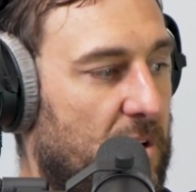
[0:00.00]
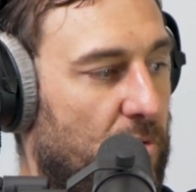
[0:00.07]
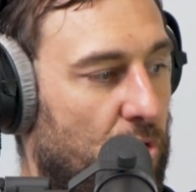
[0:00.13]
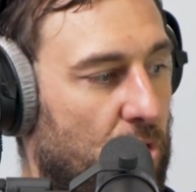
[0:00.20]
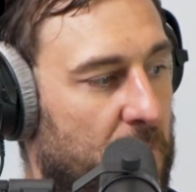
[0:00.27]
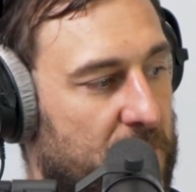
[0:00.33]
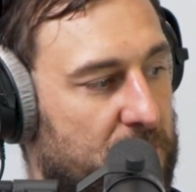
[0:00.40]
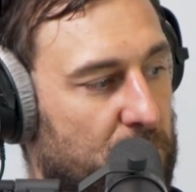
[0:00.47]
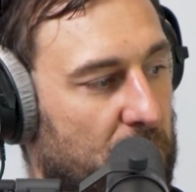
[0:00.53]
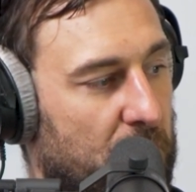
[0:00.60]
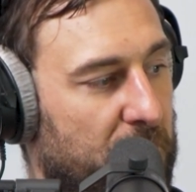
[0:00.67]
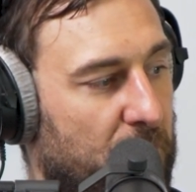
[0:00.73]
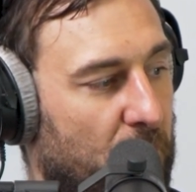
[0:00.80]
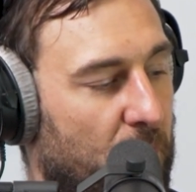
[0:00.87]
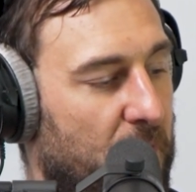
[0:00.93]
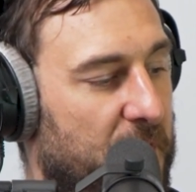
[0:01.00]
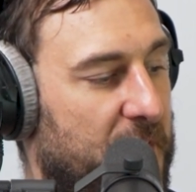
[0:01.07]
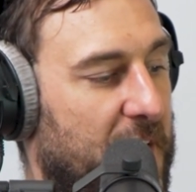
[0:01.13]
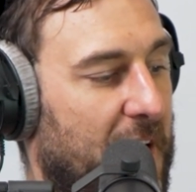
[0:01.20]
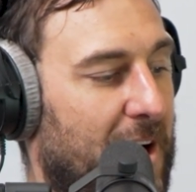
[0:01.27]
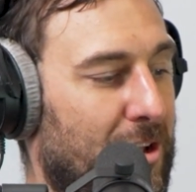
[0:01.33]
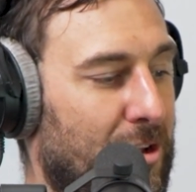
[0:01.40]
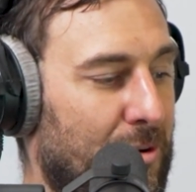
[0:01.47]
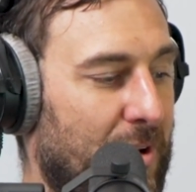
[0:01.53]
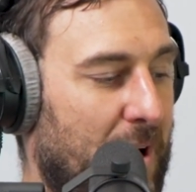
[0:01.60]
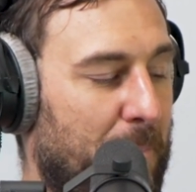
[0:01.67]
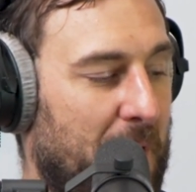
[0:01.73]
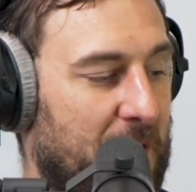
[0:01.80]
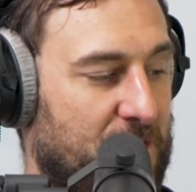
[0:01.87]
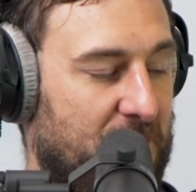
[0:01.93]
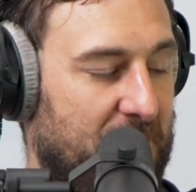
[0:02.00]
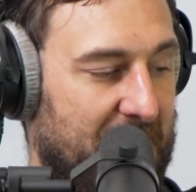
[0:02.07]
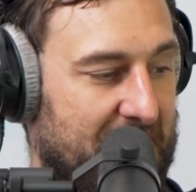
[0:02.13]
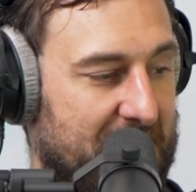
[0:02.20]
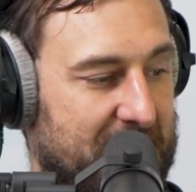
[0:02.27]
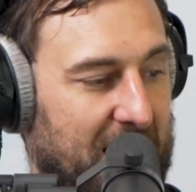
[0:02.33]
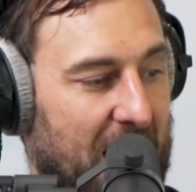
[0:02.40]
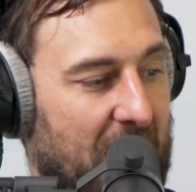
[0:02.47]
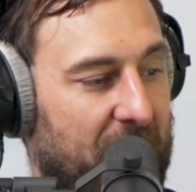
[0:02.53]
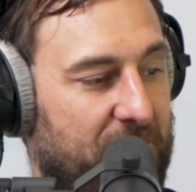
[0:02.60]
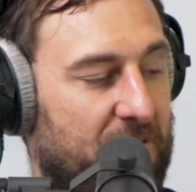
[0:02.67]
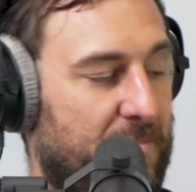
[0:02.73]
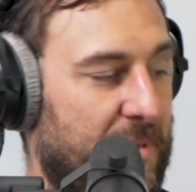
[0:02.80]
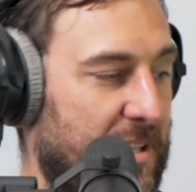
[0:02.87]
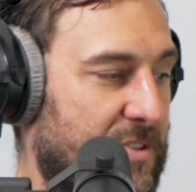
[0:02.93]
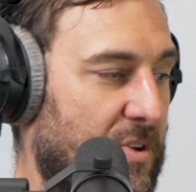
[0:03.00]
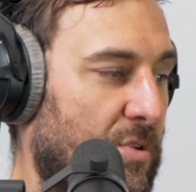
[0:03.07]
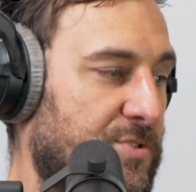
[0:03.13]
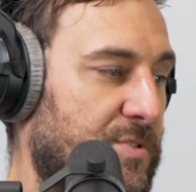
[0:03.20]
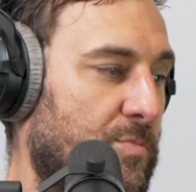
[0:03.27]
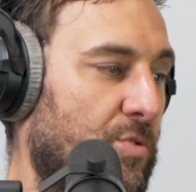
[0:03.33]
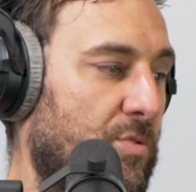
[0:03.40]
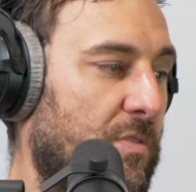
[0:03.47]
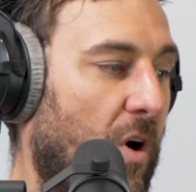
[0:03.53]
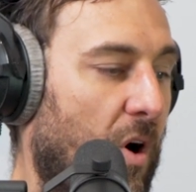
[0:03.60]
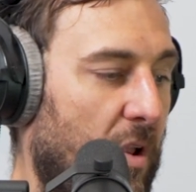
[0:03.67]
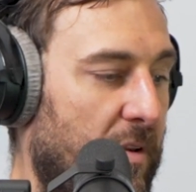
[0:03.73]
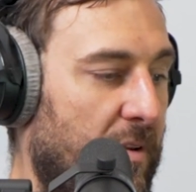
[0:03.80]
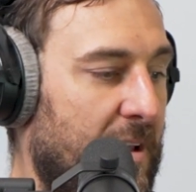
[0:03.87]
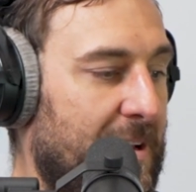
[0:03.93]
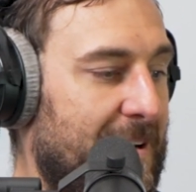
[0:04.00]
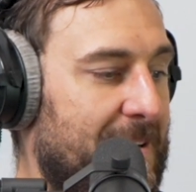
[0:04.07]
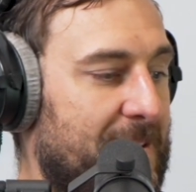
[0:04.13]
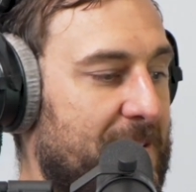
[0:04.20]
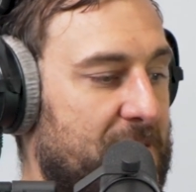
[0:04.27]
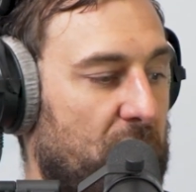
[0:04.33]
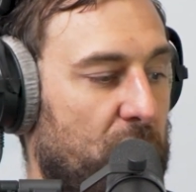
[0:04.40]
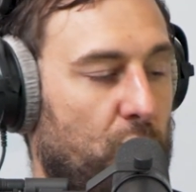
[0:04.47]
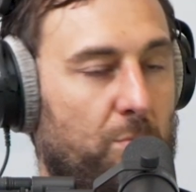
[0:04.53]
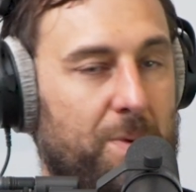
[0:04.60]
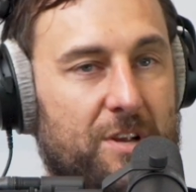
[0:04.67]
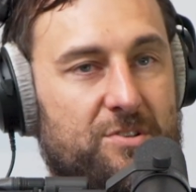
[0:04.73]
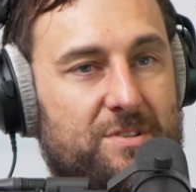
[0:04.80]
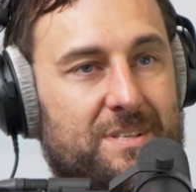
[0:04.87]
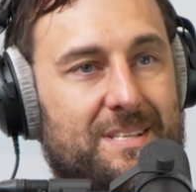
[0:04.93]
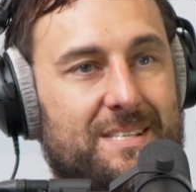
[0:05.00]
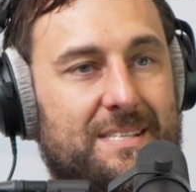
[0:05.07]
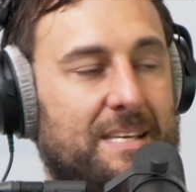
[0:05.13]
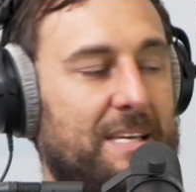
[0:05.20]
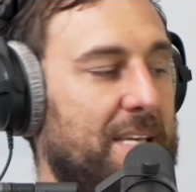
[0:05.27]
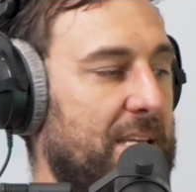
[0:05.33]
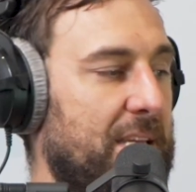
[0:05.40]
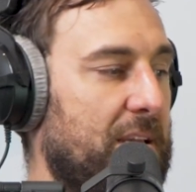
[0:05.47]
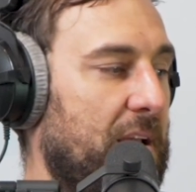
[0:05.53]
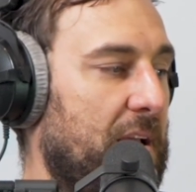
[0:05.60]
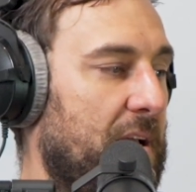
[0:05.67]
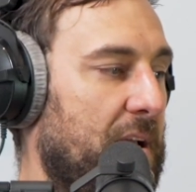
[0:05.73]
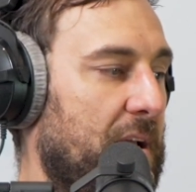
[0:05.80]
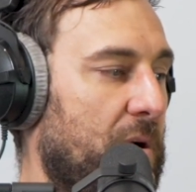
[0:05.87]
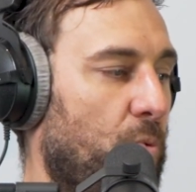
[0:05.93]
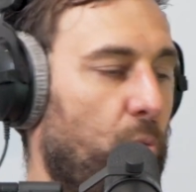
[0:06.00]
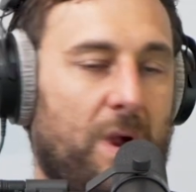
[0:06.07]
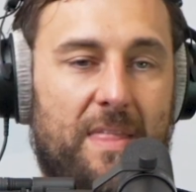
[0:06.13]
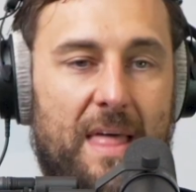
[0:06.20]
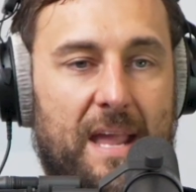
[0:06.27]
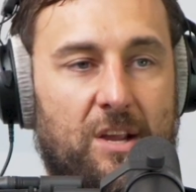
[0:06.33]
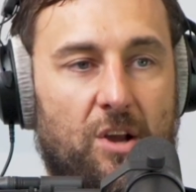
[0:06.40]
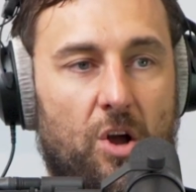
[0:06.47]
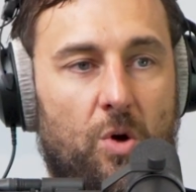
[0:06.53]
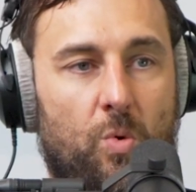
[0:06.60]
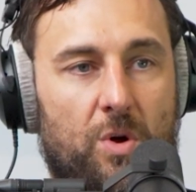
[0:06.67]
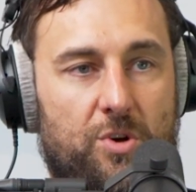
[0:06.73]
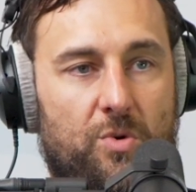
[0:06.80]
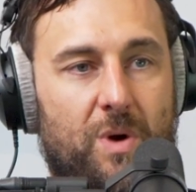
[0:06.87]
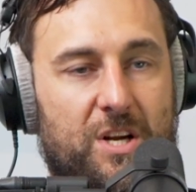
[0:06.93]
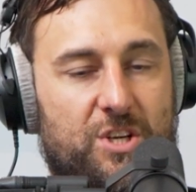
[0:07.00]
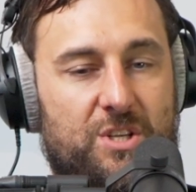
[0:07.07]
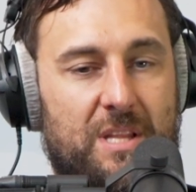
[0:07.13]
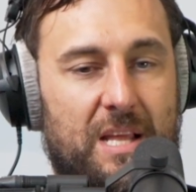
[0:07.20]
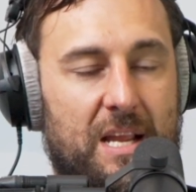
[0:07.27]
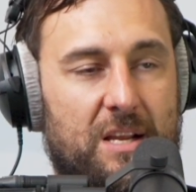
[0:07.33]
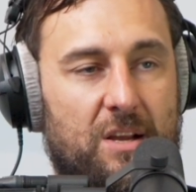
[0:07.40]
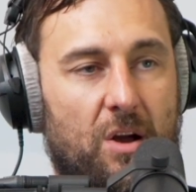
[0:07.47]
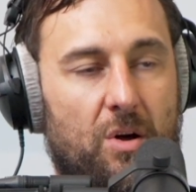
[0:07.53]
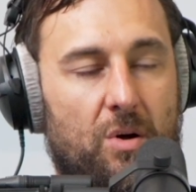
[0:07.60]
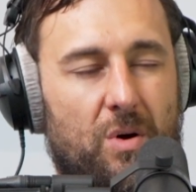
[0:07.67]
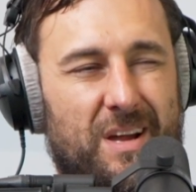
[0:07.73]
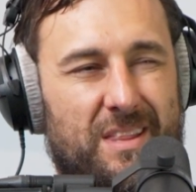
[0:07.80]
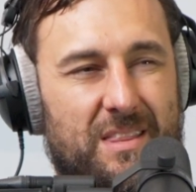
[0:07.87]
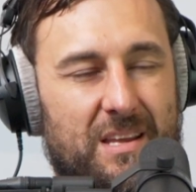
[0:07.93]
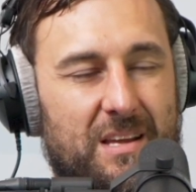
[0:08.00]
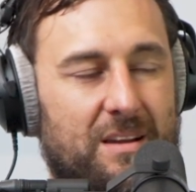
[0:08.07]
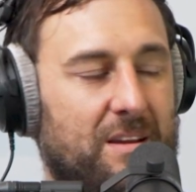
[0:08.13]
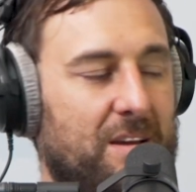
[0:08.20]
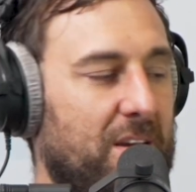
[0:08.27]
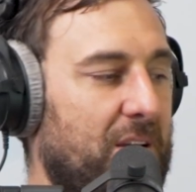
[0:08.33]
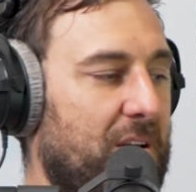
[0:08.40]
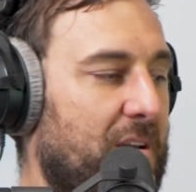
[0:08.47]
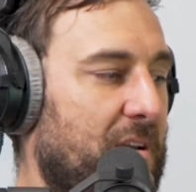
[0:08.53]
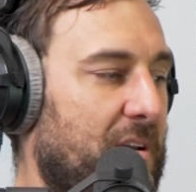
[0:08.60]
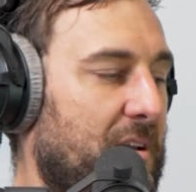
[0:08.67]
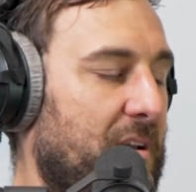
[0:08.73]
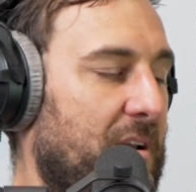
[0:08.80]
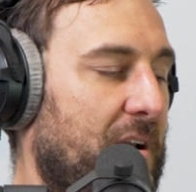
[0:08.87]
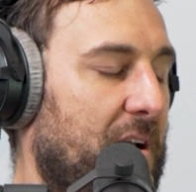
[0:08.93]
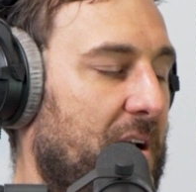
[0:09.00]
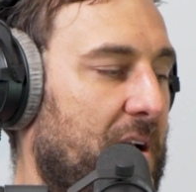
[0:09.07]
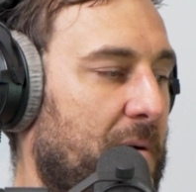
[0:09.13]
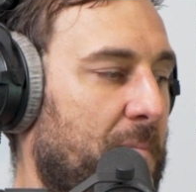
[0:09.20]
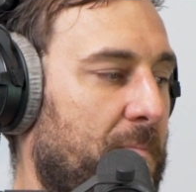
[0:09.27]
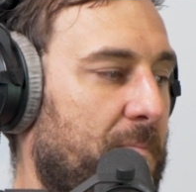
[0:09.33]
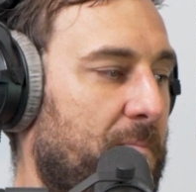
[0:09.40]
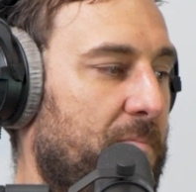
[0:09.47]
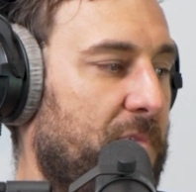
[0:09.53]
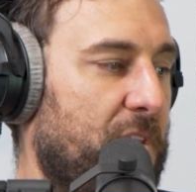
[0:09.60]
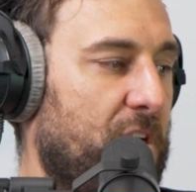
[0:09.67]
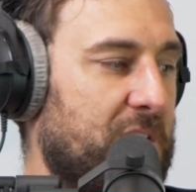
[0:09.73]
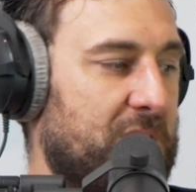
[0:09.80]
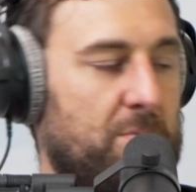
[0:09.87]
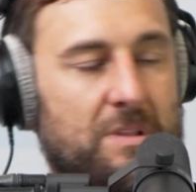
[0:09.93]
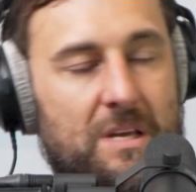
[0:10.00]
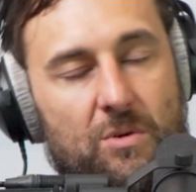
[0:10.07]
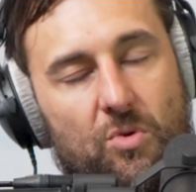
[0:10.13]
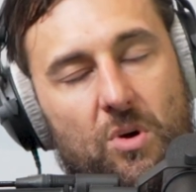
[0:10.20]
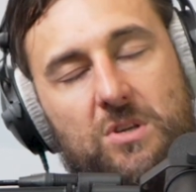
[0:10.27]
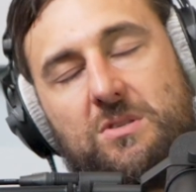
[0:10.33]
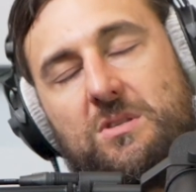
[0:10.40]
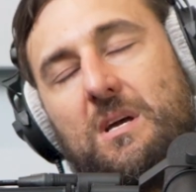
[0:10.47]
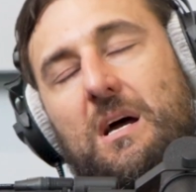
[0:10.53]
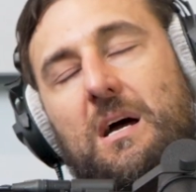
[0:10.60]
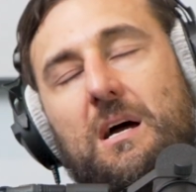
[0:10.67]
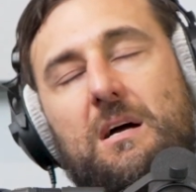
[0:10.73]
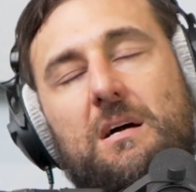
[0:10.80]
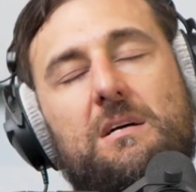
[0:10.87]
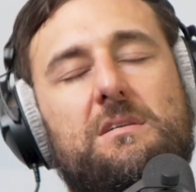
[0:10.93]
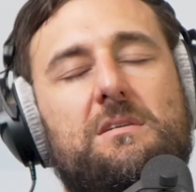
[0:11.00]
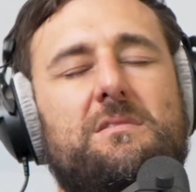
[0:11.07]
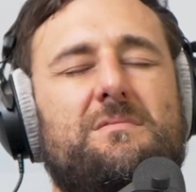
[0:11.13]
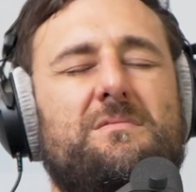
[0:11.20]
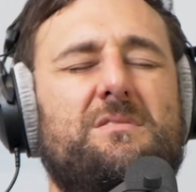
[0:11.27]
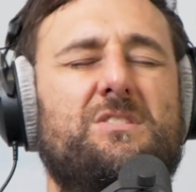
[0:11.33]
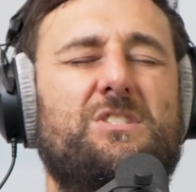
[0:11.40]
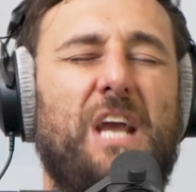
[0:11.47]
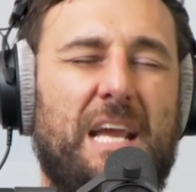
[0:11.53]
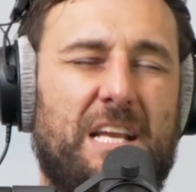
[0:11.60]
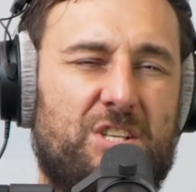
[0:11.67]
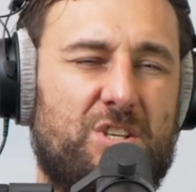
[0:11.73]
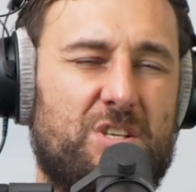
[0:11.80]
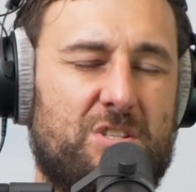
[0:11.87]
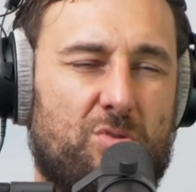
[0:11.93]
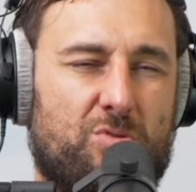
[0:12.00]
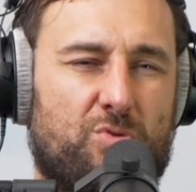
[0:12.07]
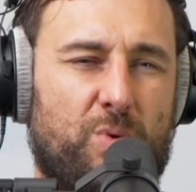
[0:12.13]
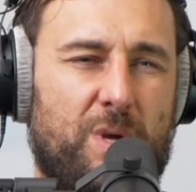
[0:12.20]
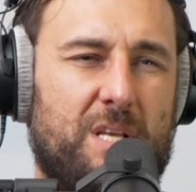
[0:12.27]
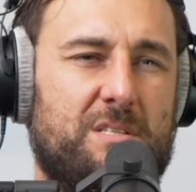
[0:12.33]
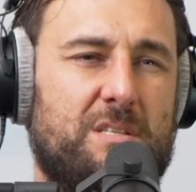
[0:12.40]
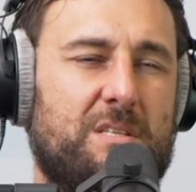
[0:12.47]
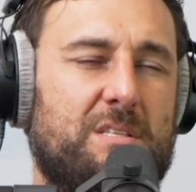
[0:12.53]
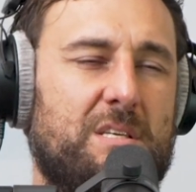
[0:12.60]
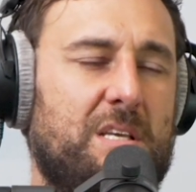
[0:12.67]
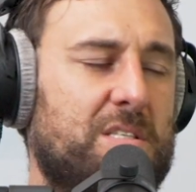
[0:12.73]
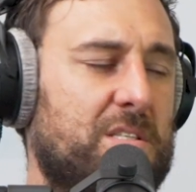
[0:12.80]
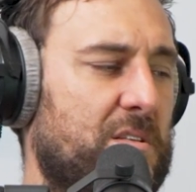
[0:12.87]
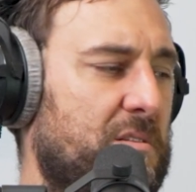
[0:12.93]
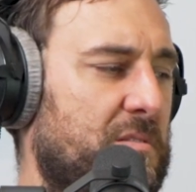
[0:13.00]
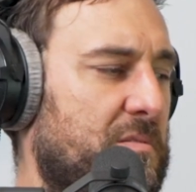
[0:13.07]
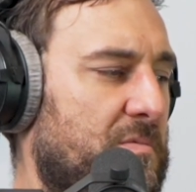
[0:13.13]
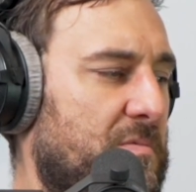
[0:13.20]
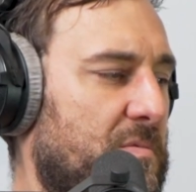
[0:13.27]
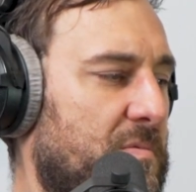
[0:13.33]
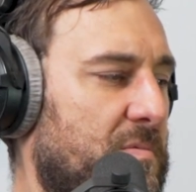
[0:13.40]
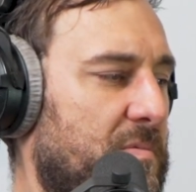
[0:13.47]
Rumoured to have already culled a bunch of their staff, have been told to move on. So it will be interesting to see where they go, what direction they go. I think some of their roster changes or tweaks this season.